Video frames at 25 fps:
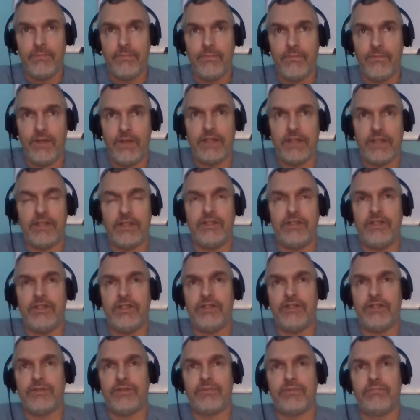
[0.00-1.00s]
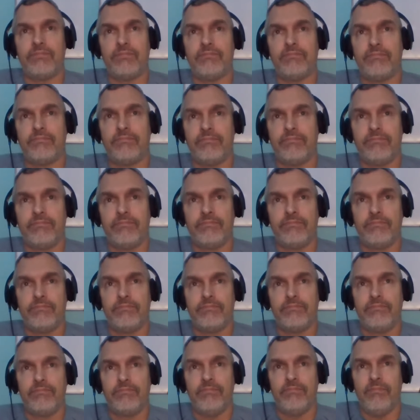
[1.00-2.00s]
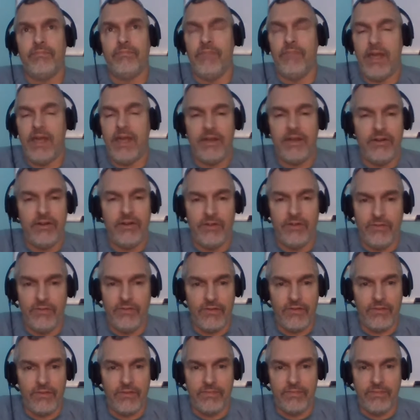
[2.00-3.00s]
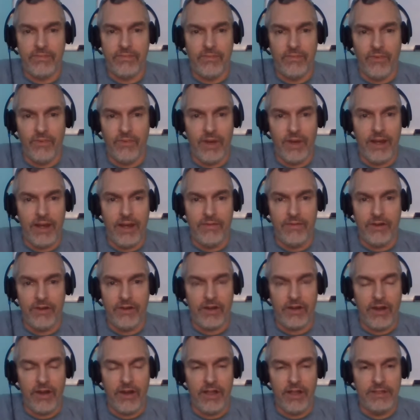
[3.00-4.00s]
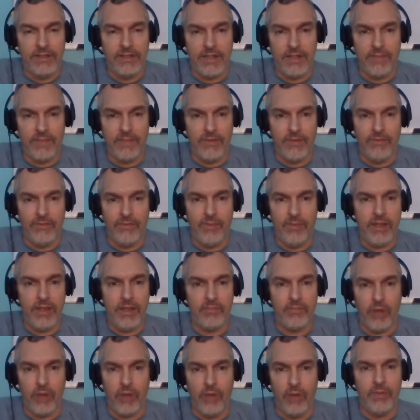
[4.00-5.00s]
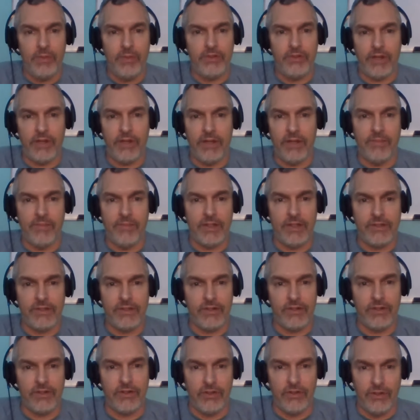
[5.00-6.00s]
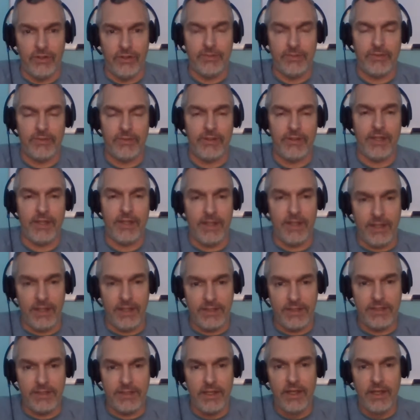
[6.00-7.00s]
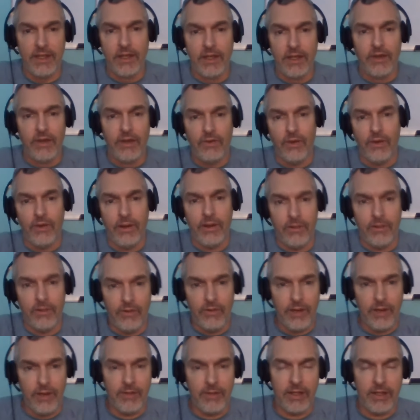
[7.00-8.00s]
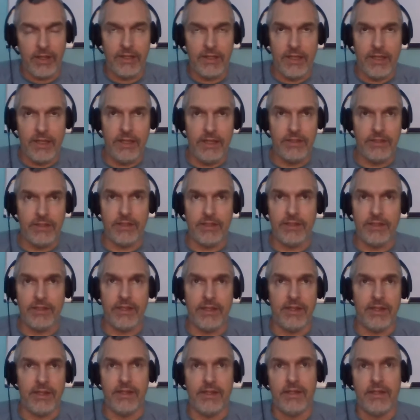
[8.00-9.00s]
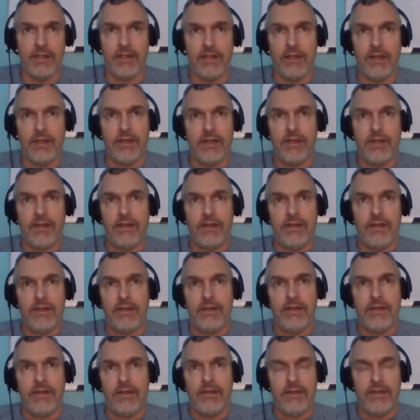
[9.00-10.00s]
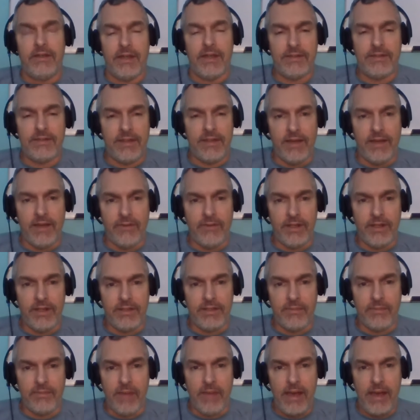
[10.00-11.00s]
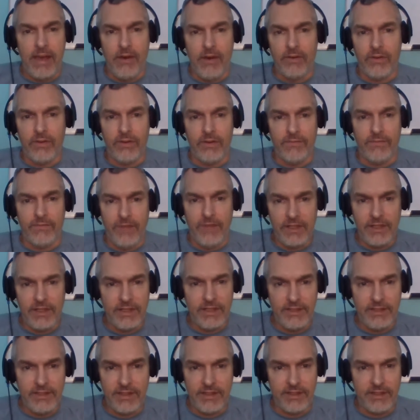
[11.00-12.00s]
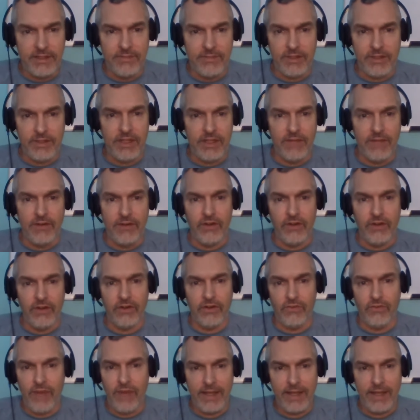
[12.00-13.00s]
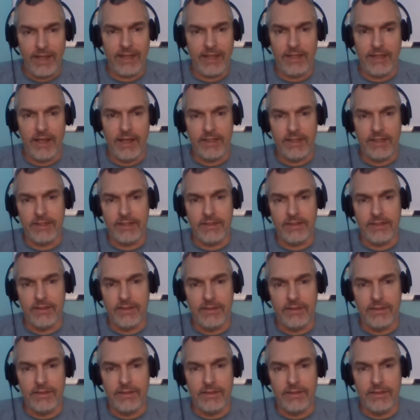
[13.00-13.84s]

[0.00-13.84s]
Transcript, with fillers: fictitious manner of whatever concept is being perpetrated by certain groups within this quantum grammar contingent that that's not what it's about. The fiction system is never going to recognize it